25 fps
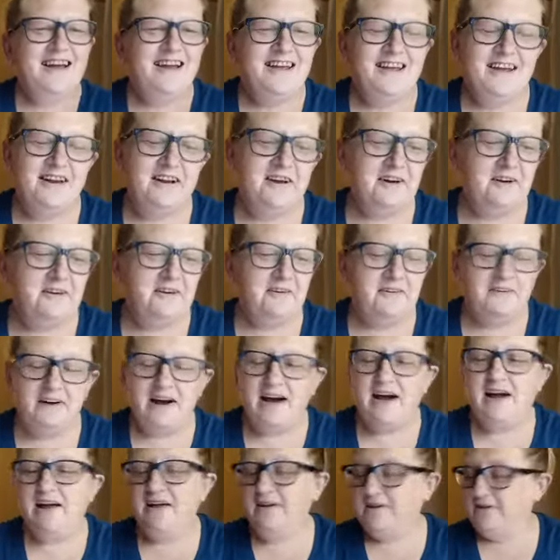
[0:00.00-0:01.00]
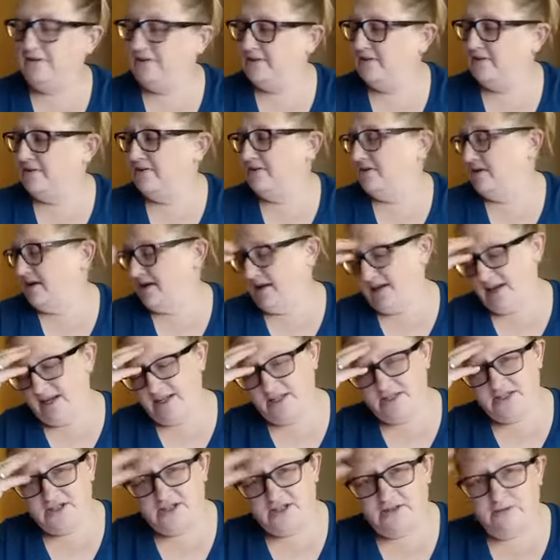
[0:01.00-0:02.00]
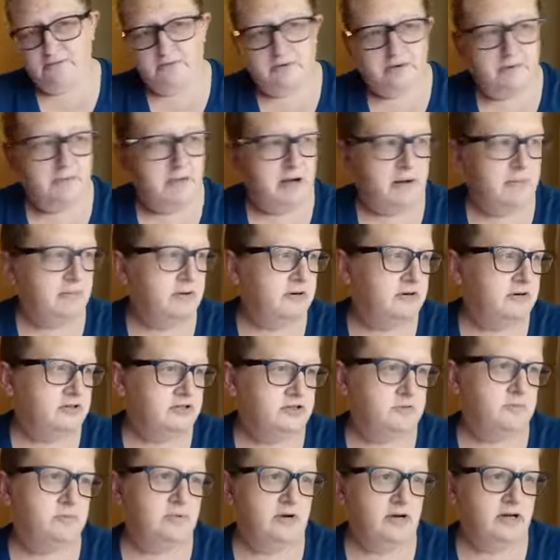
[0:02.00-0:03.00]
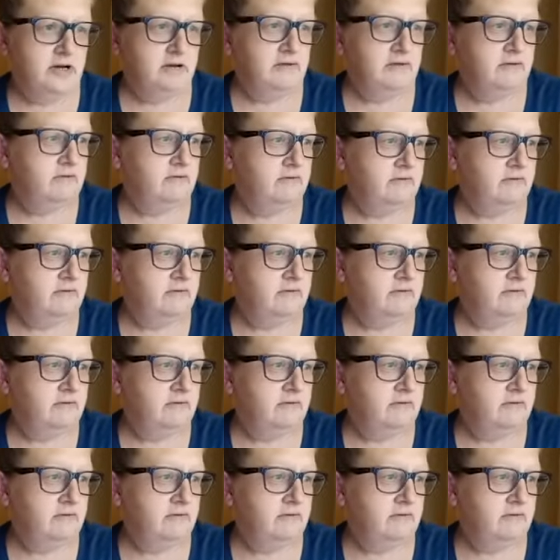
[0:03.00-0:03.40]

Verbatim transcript: you know, I I should remember to bring